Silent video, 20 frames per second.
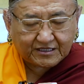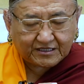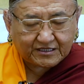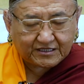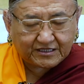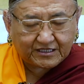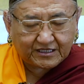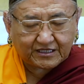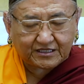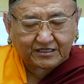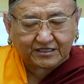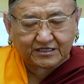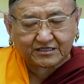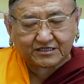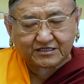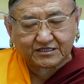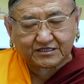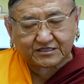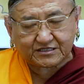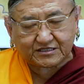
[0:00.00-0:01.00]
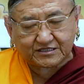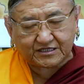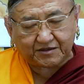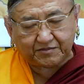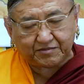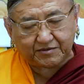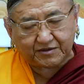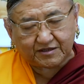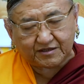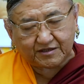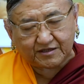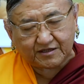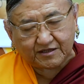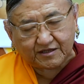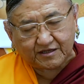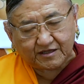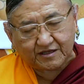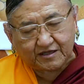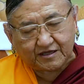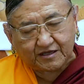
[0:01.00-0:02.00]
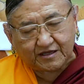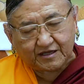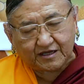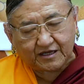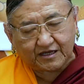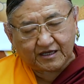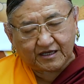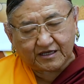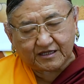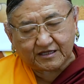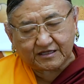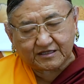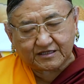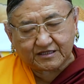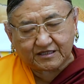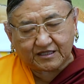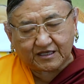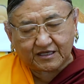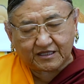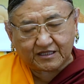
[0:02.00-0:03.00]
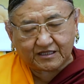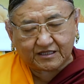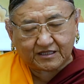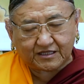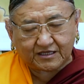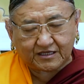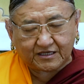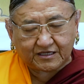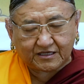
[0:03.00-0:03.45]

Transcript: then it is double. And then,